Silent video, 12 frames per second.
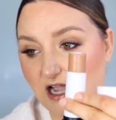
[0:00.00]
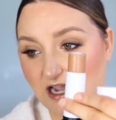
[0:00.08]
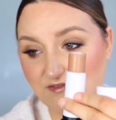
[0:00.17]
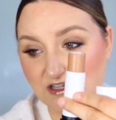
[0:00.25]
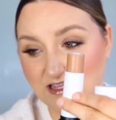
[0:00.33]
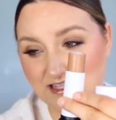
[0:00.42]

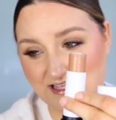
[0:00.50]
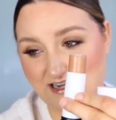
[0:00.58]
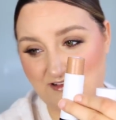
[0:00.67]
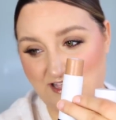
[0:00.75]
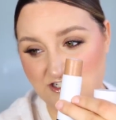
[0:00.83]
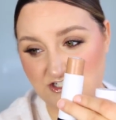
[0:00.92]
I feel like
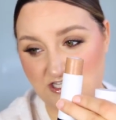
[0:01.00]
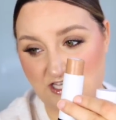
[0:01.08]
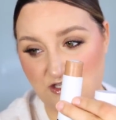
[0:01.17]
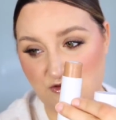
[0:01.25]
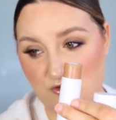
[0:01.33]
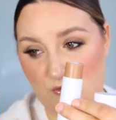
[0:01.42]
that'll actually
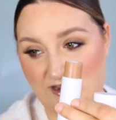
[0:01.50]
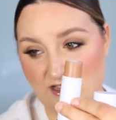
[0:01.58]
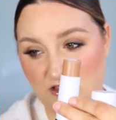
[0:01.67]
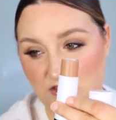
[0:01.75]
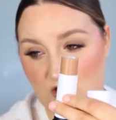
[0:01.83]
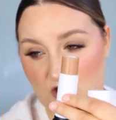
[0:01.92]
get you quite
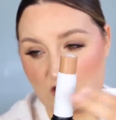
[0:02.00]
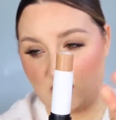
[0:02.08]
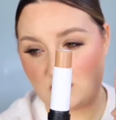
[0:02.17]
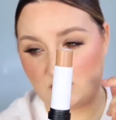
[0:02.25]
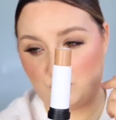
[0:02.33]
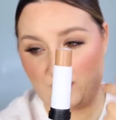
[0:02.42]
a
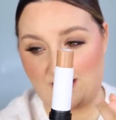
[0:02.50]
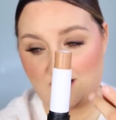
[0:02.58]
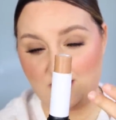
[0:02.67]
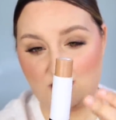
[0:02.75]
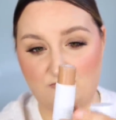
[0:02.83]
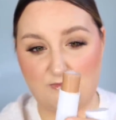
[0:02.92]
long
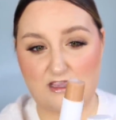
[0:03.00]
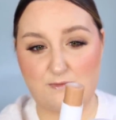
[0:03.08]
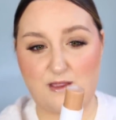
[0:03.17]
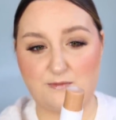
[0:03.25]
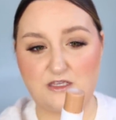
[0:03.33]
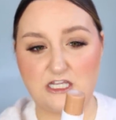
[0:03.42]
wear of makeup
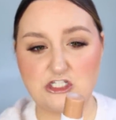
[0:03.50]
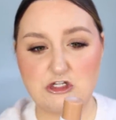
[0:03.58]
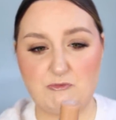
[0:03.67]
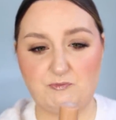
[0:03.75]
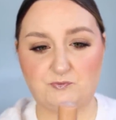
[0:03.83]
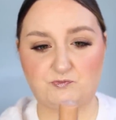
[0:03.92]

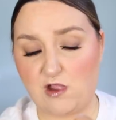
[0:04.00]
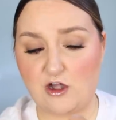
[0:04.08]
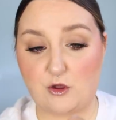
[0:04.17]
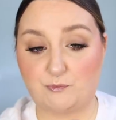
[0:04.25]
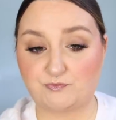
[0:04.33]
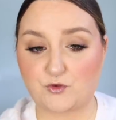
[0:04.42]
application. I don't
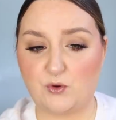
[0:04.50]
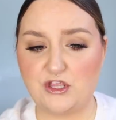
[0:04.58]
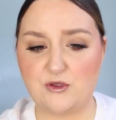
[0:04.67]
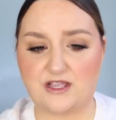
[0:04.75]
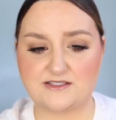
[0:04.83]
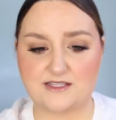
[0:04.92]
know. What do
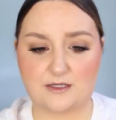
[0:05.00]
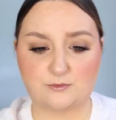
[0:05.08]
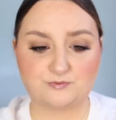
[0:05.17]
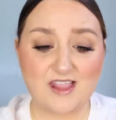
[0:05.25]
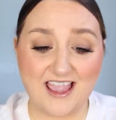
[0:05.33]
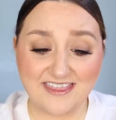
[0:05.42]
you guys think?
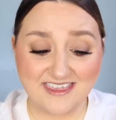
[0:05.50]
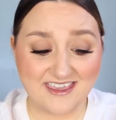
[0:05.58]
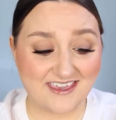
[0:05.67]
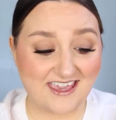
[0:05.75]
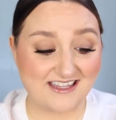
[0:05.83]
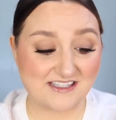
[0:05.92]
I
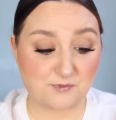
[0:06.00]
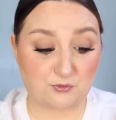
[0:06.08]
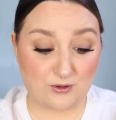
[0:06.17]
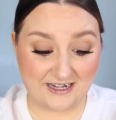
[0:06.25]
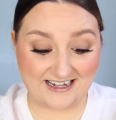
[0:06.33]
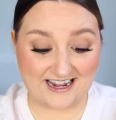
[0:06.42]
think it's
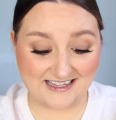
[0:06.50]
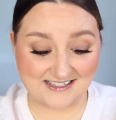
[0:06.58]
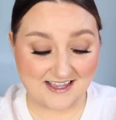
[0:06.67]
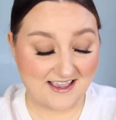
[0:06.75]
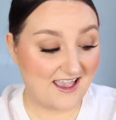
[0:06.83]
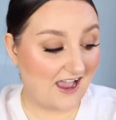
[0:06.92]
pretty
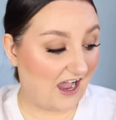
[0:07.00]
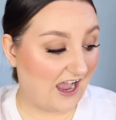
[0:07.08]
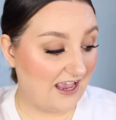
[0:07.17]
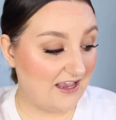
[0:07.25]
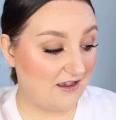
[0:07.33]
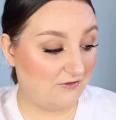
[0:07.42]
nice.
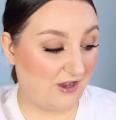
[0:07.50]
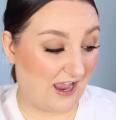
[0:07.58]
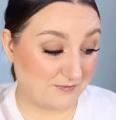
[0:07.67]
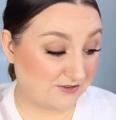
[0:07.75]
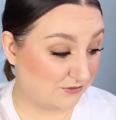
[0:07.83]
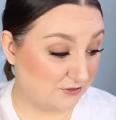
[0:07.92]
I
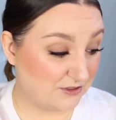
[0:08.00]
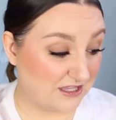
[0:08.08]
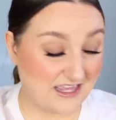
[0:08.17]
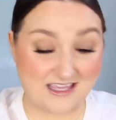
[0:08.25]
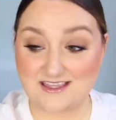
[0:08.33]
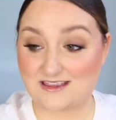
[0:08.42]
absolutely
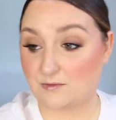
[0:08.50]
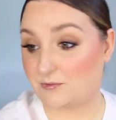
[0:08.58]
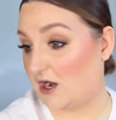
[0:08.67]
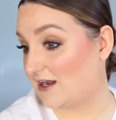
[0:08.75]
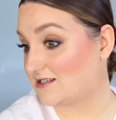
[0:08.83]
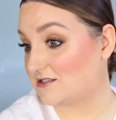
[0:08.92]
think that the
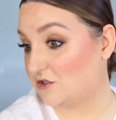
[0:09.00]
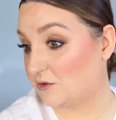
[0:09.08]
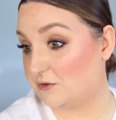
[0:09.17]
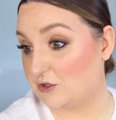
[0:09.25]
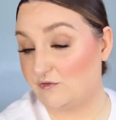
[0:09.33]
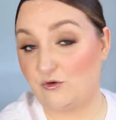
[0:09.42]
products look
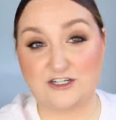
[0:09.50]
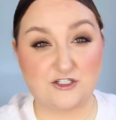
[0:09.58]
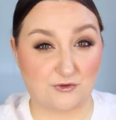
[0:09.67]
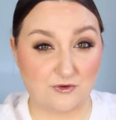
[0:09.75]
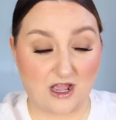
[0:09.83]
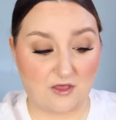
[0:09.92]
beautiful. I
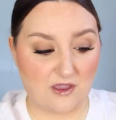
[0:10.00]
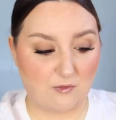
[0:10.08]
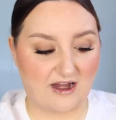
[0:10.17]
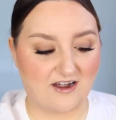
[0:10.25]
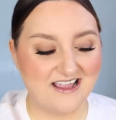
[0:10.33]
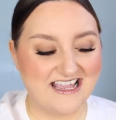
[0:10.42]
don't know how they
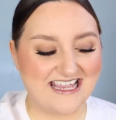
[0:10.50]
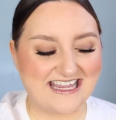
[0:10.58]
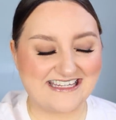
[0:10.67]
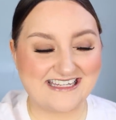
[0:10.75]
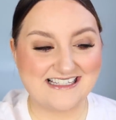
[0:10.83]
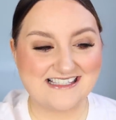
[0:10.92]
wear.
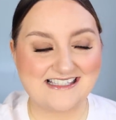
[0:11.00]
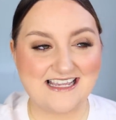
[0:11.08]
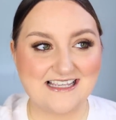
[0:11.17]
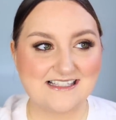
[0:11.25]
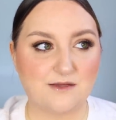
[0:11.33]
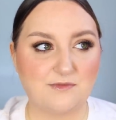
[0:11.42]
He did
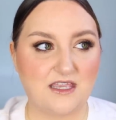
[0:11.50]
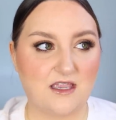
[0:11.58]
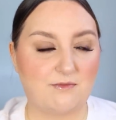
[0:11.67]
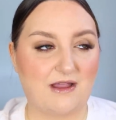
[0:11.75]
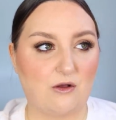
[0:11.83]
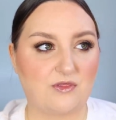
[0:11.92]
say something
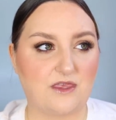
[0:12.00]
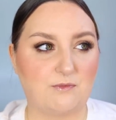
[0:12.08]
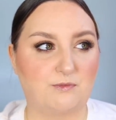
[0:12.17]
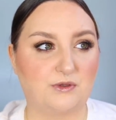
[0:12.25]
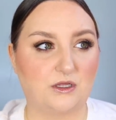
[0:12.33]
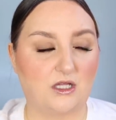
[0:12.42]
about the
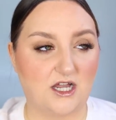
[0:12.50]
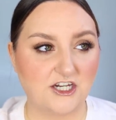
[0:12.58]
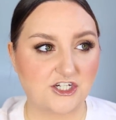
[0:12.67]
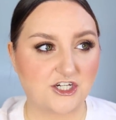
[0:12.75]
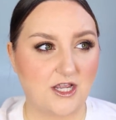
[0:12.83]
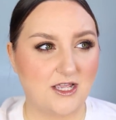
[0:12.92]

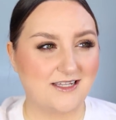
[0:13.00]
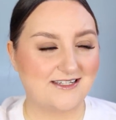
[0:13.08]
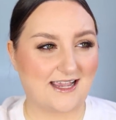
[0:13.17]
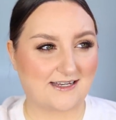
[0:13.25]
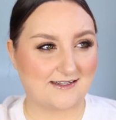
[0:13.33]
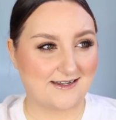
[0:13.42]
blush
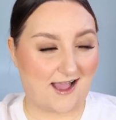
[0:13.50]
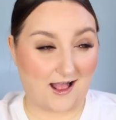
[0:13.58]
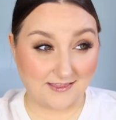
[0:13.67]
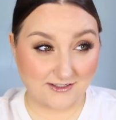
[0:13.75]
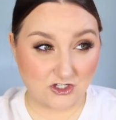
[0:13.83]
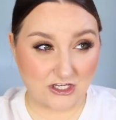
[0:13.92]

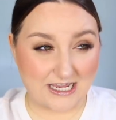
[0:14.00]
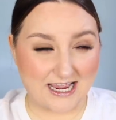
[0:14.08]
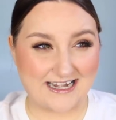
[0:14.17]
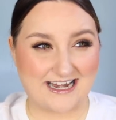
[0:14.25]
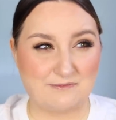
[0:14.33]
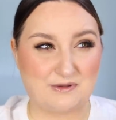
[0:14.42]
technology,
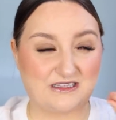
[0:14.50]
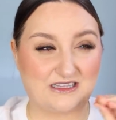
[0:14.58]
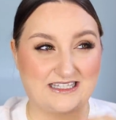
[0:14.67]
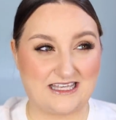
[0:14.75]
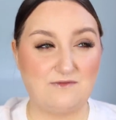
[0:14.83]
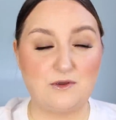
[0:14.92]
and I
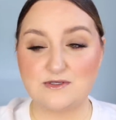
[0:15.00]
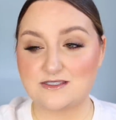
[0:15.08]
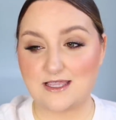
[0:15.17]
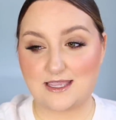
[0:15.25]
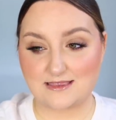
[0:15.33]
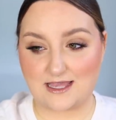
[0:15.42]
believe he was
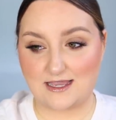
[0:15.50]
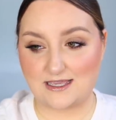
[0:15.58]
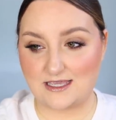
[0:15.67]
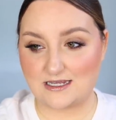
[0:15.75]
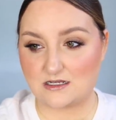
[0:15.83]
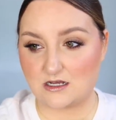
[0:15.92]
saying
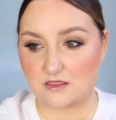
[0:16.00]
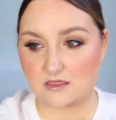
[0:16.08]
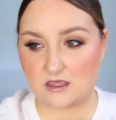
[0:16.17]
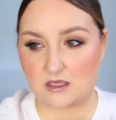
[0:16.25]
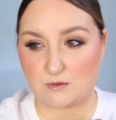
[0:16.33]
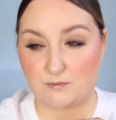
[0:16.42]
that in
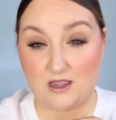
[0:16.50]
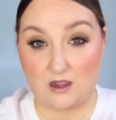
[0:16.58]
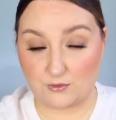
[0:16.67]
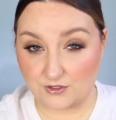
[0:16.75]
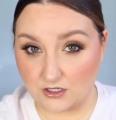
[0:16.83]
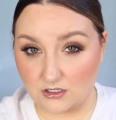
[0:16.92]
the
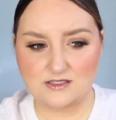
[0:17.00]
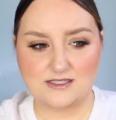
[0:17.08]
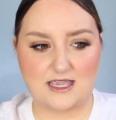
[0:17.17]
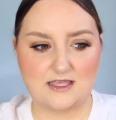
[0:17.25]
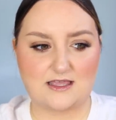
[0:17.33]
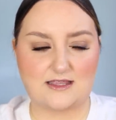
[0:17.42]
powder,
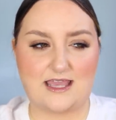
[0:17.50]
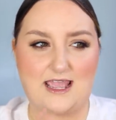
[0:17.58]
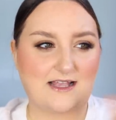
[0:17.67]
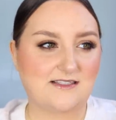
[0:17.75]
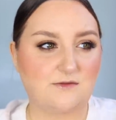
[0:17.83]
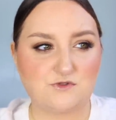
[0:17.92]
saying that it
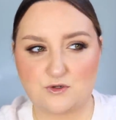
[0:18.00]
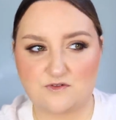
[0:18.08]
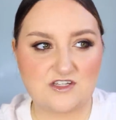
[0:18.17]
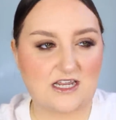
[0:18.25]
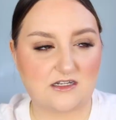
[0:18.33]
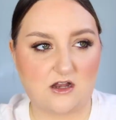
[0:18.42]
has some sort
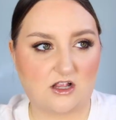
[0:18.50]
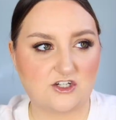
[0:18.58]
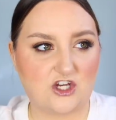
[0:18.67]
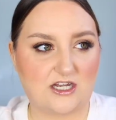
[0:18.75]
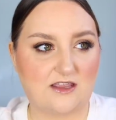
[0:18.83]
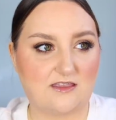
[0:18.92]
of
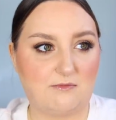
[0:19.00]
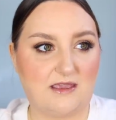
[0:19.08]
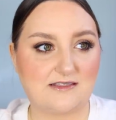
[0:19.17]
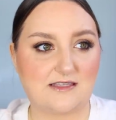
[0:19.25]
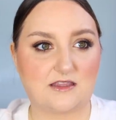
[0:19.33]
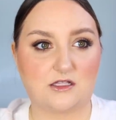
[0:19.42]
technology in it that
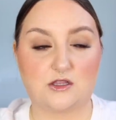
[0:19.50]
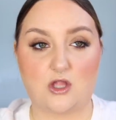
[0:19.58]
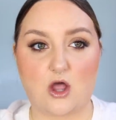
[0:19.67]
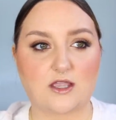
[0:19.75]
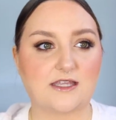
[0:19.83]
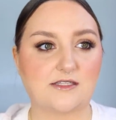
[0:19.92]
makes it the
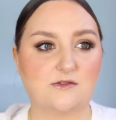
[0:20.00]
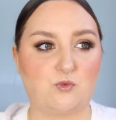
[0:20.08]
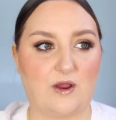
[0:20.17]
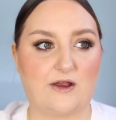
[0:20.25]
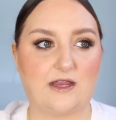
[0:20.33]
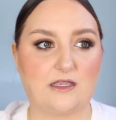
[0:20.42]
longest
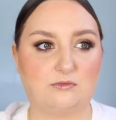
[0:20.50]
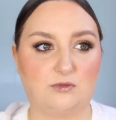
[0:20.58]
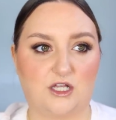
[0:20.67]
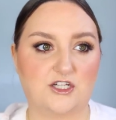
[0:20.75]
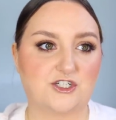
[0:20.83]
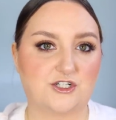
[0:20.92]
wearing
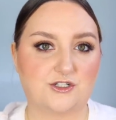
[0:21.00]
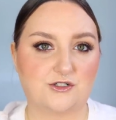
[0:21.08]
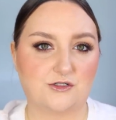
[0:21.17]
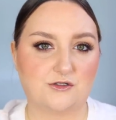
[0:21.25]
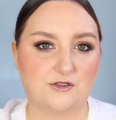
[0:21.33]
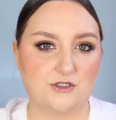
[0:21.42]
blush
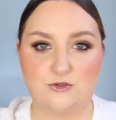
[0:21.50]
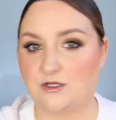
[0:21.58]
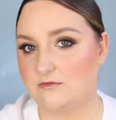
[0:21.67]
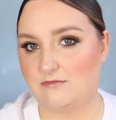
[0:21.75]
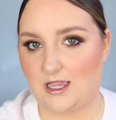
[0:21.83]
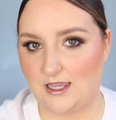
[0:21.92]
you
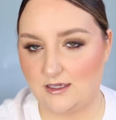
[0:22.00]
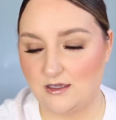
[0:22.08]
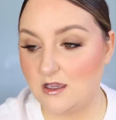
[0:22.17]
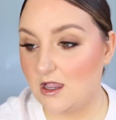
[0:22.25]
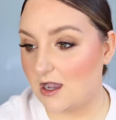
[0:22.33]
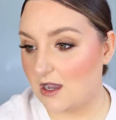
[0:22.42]
can buy.
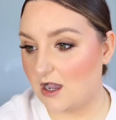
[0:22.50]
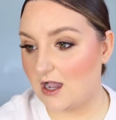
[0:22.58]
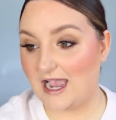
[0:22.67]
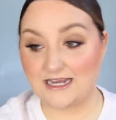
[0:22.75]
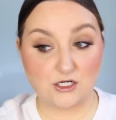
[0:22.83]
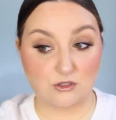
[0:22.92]
Uh,
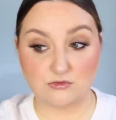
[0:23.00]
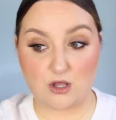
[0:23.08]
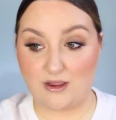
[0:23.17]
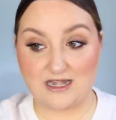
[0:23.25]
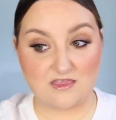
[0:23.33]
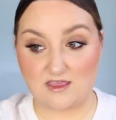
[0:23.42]
I don't know
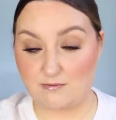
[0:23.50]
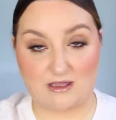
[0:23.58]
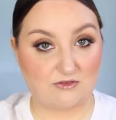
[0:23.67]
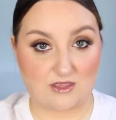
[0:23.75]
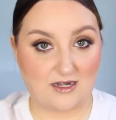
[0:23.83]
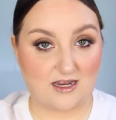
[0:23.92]
anything
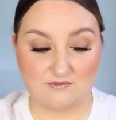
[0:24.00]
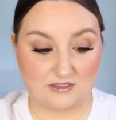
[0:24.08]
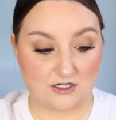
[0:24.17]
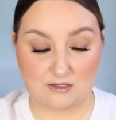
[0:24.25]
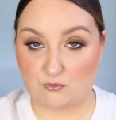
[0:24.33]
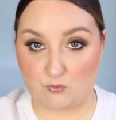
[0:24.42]
about that. I've literally